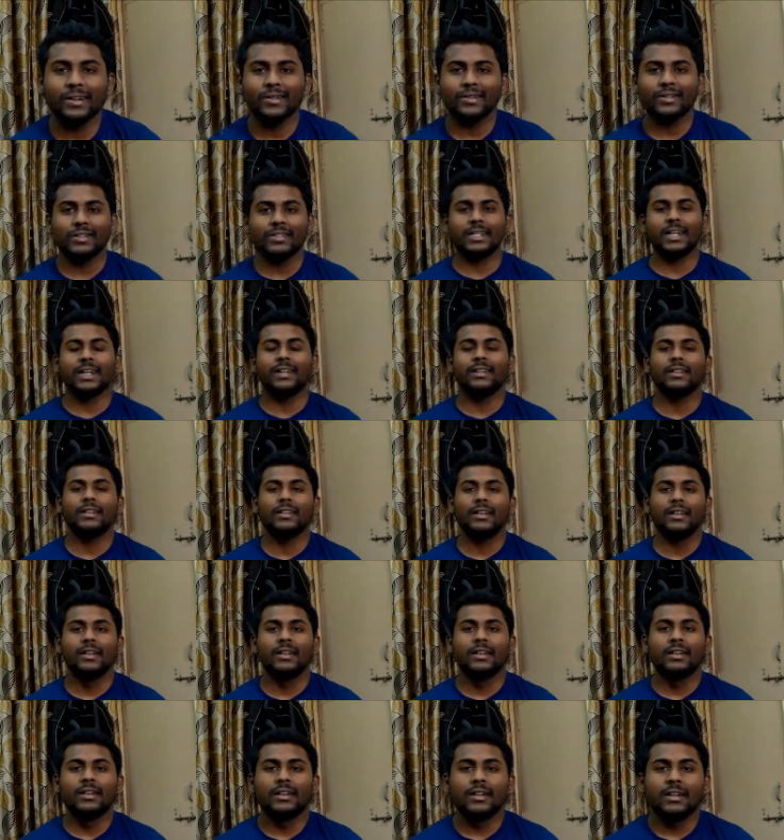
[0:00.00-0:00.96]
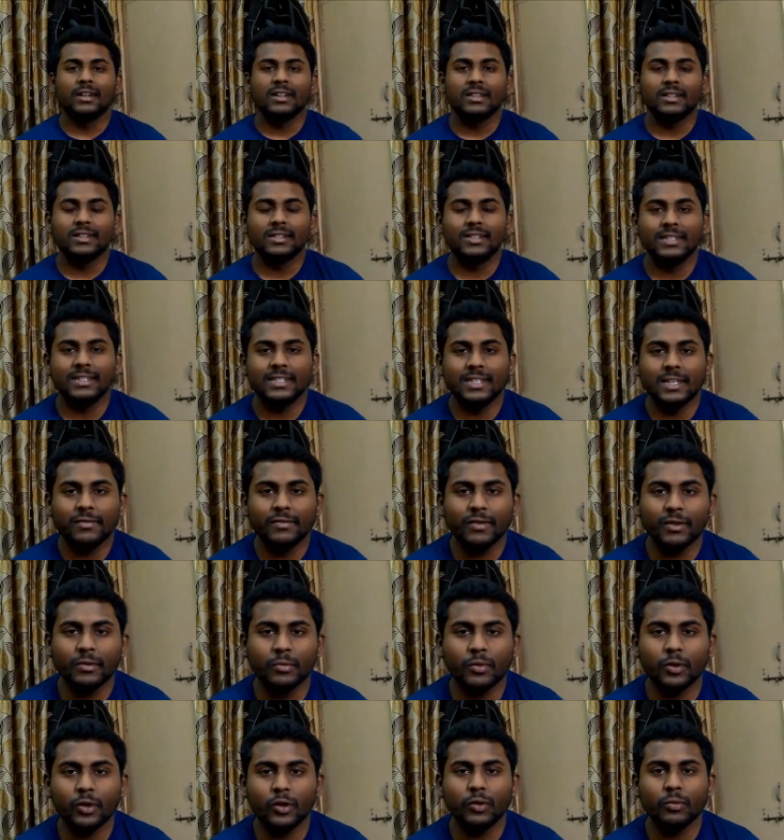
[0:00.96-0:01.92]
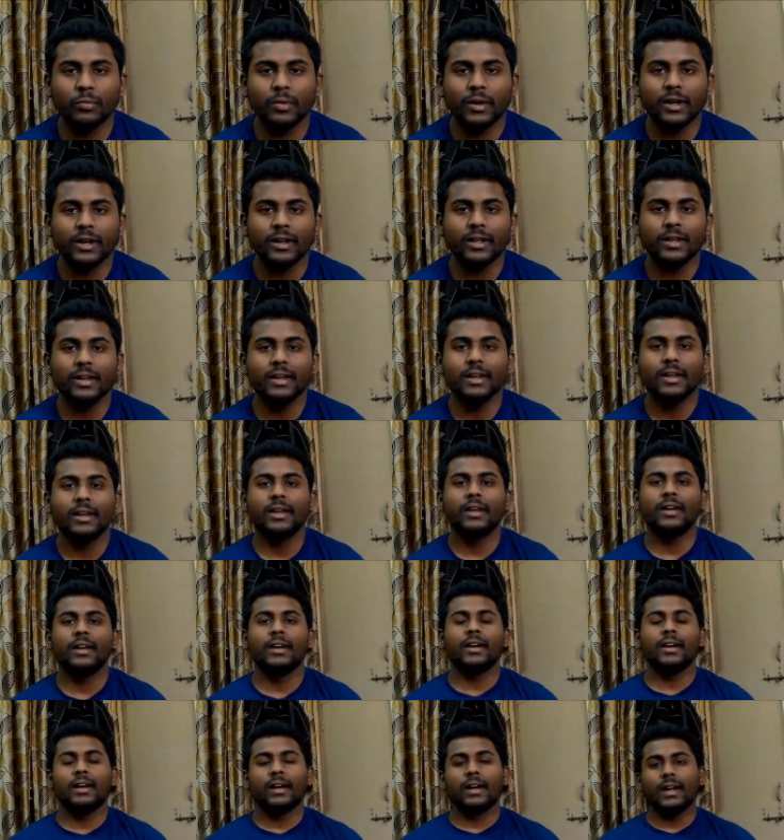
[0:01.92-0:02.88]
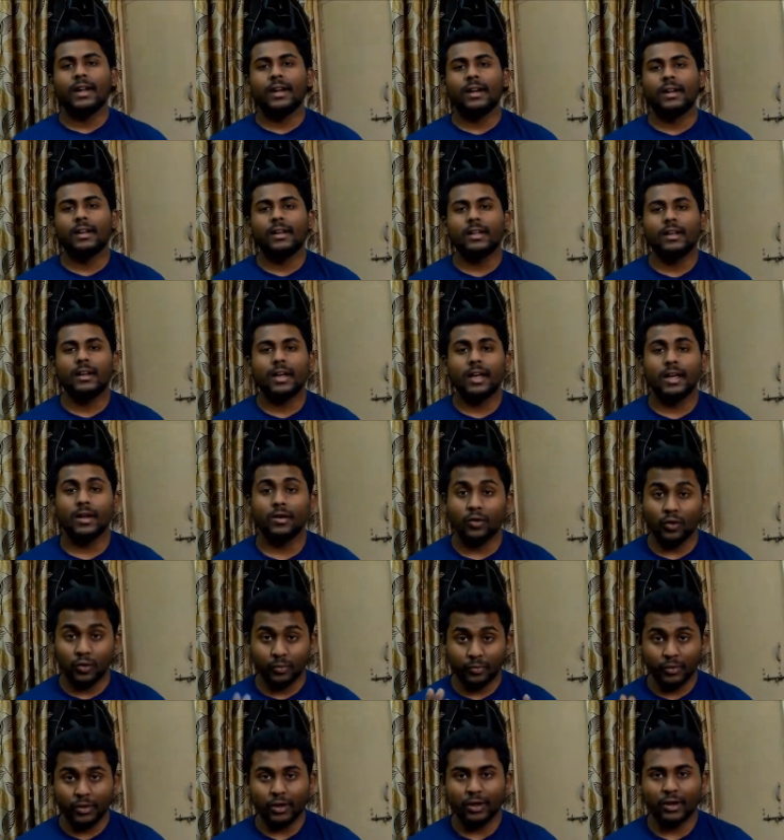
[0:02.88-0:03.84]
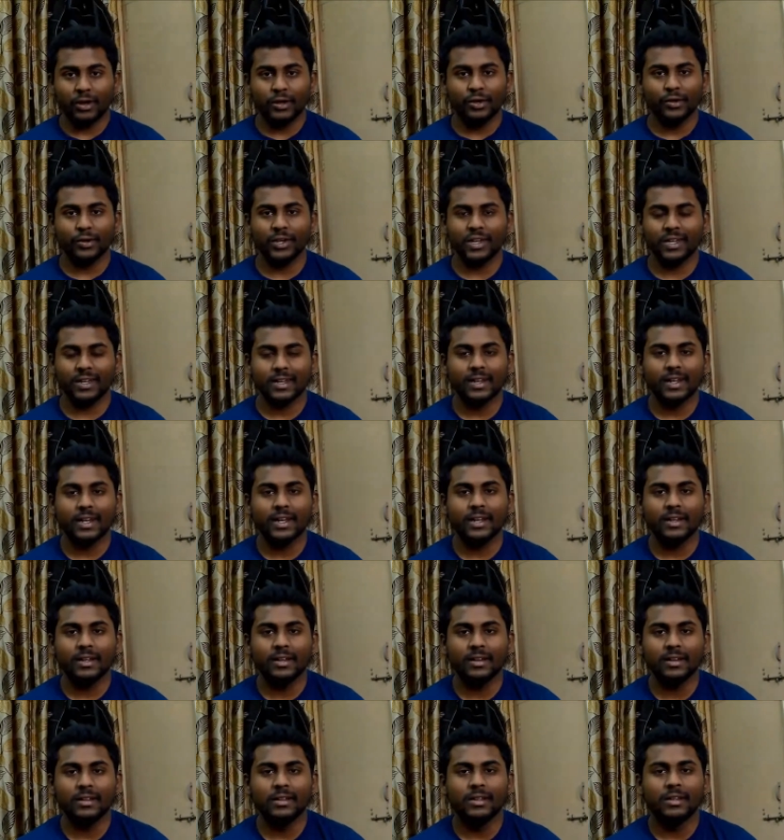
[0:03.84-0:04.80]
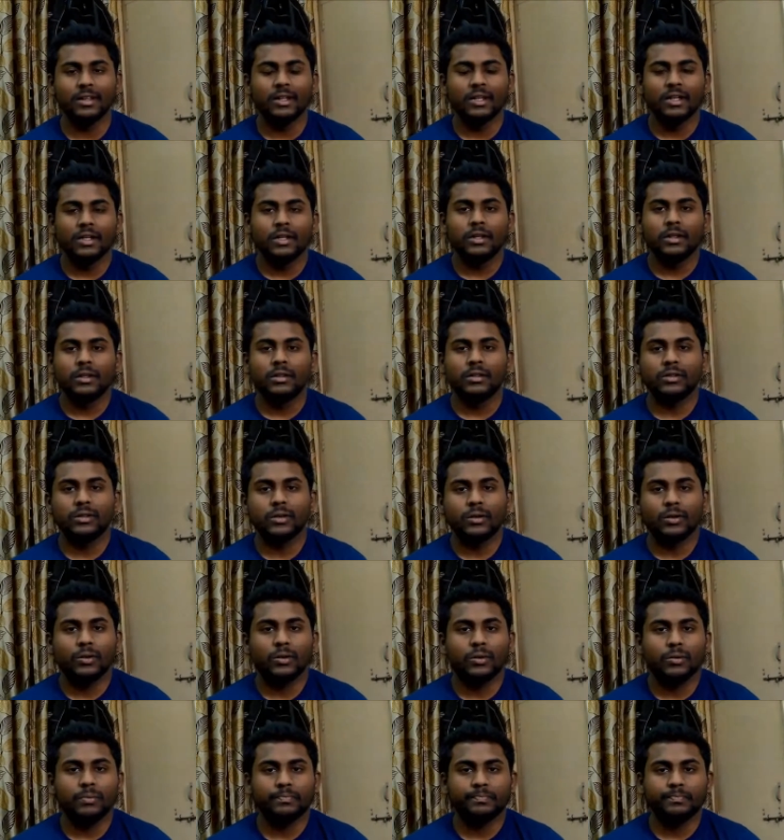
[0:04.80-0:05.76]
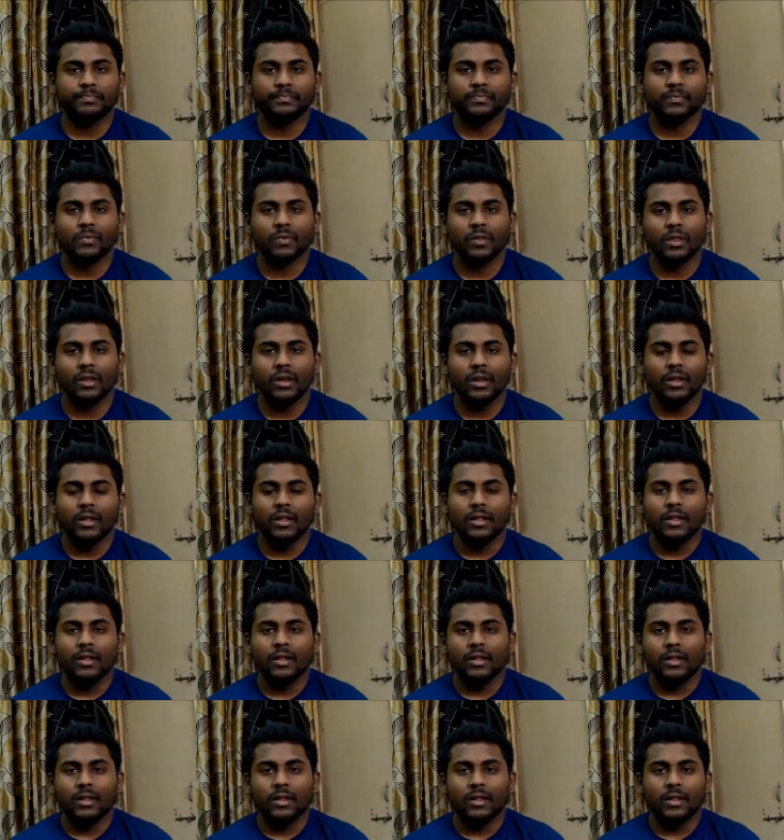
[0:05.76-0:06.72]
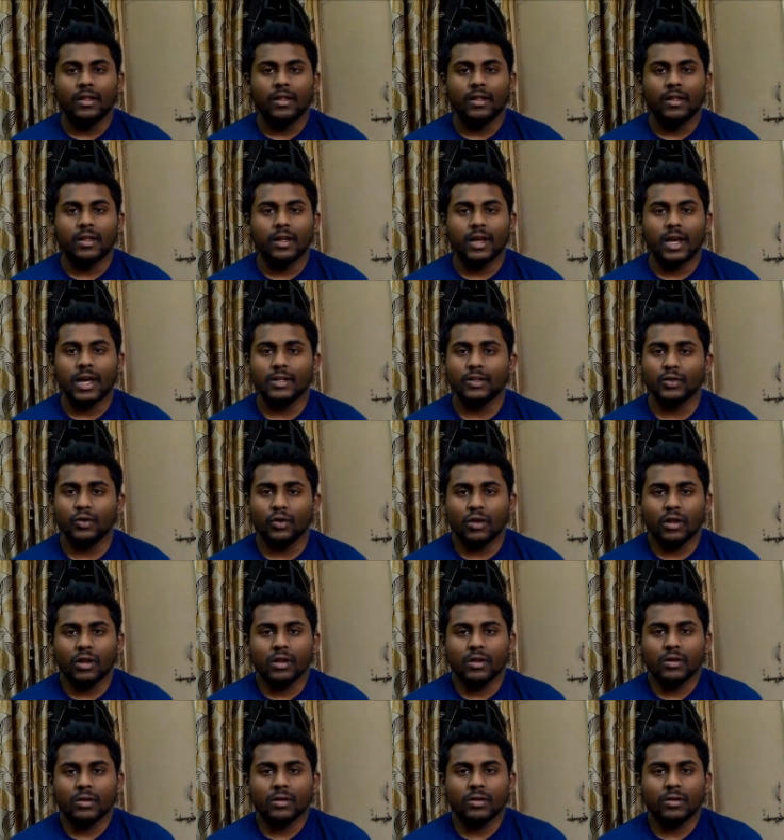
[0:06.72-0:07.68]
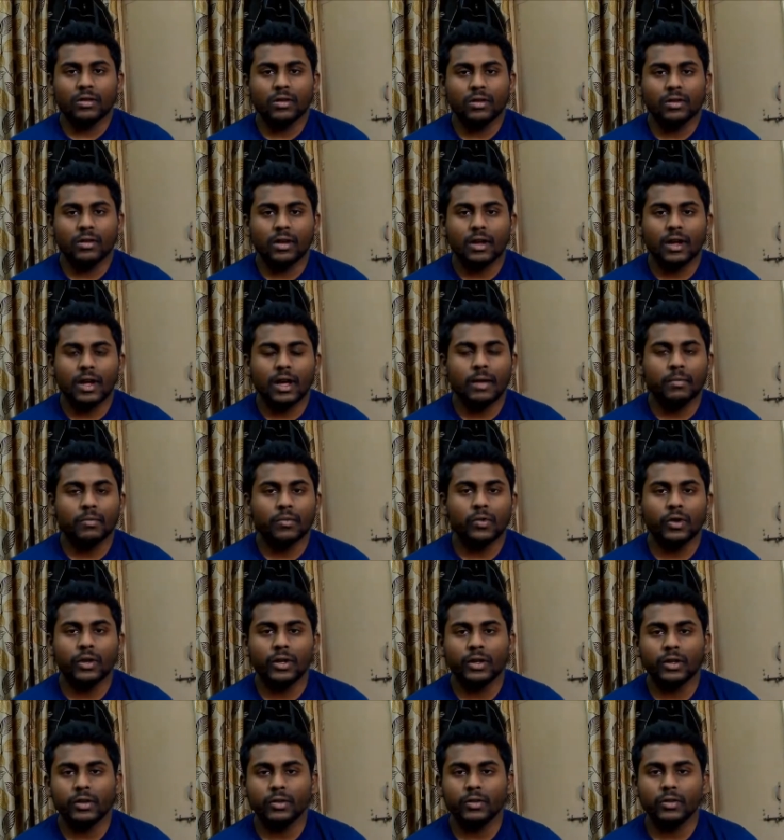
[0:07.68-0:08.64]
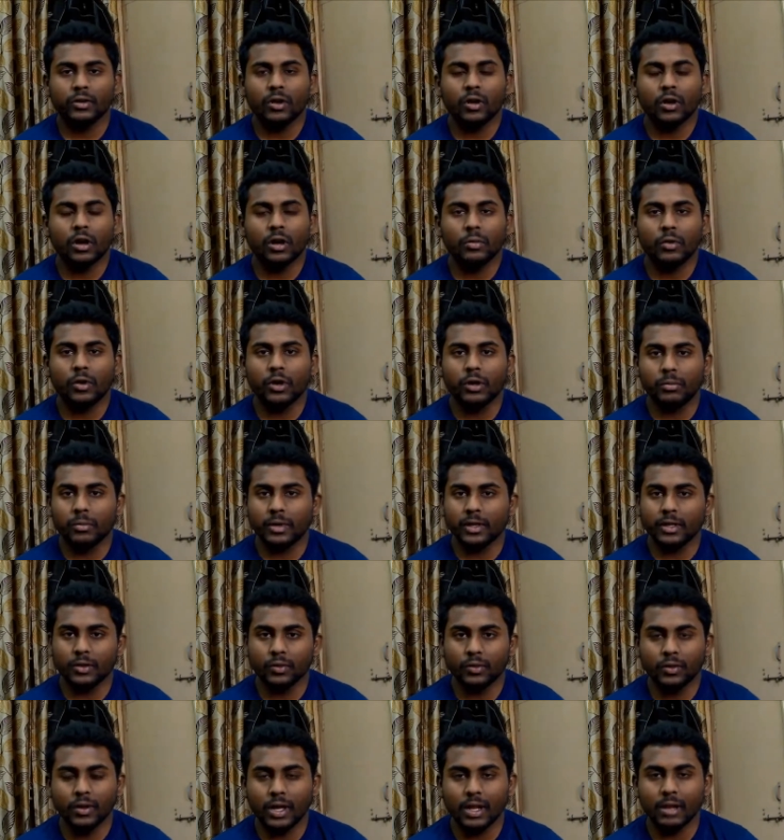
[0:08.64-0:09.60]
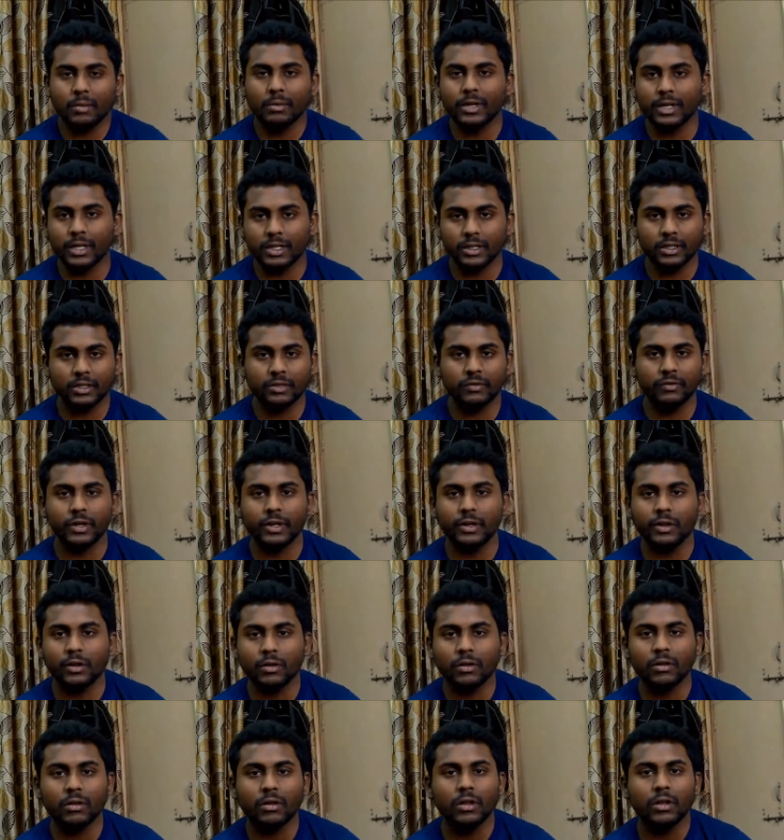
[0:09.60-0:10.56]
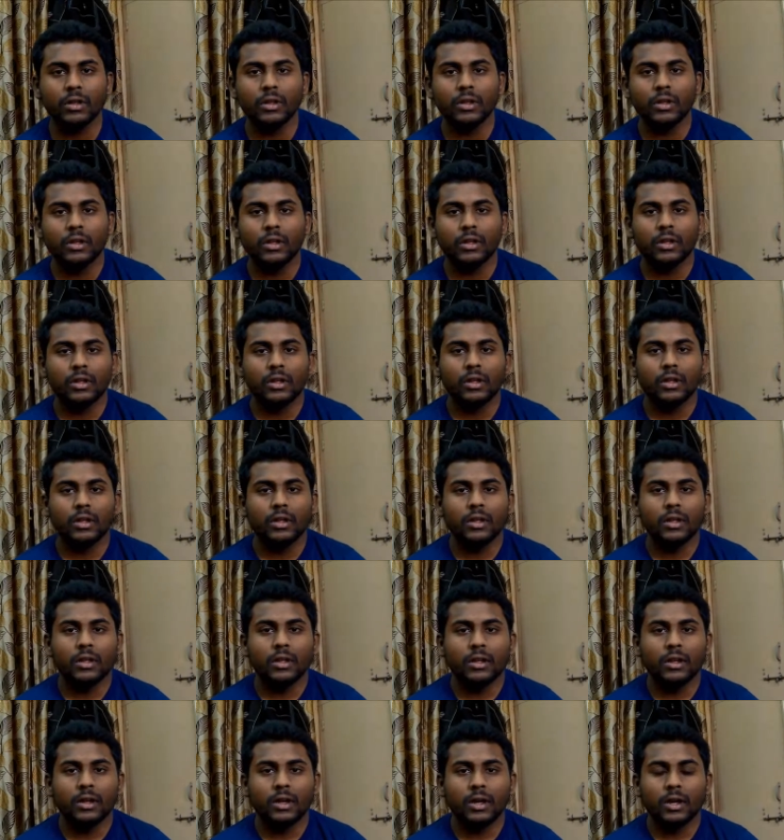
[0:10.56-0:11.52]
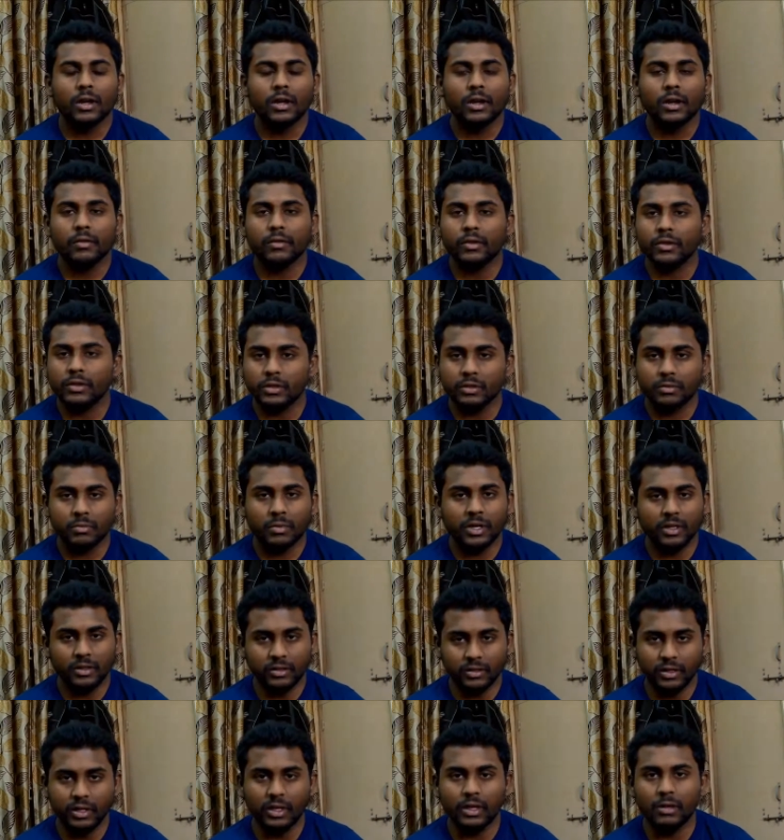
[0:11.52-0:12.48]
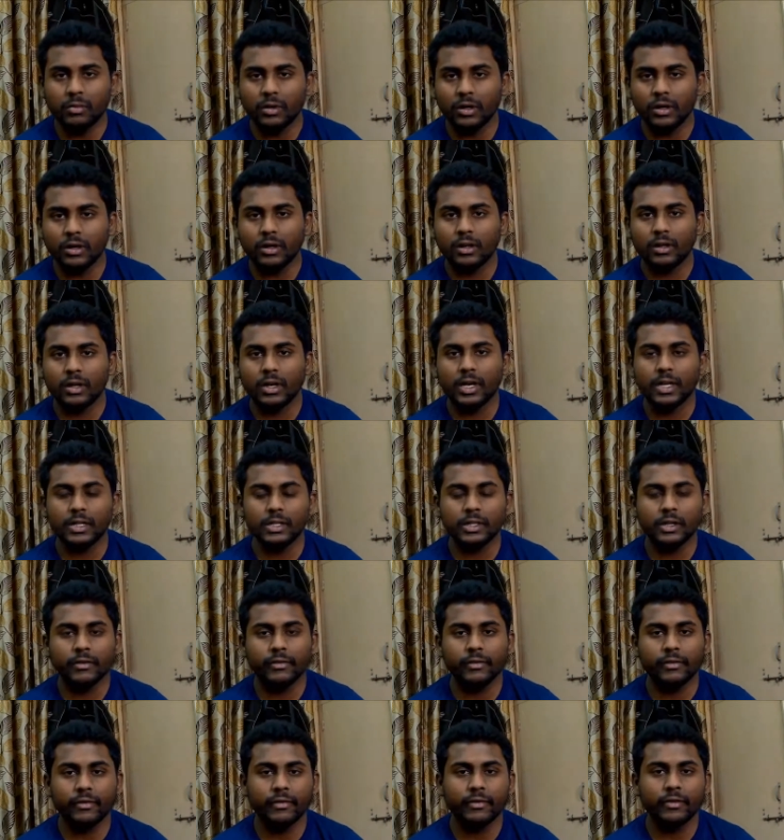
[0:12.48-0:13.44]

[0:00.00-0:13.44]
to the channel. This is Stephen Party, and I hope you all are doing great. So, as you all know, I am going to talk about my new helmet in this video, uh, which is my Steelbird HF,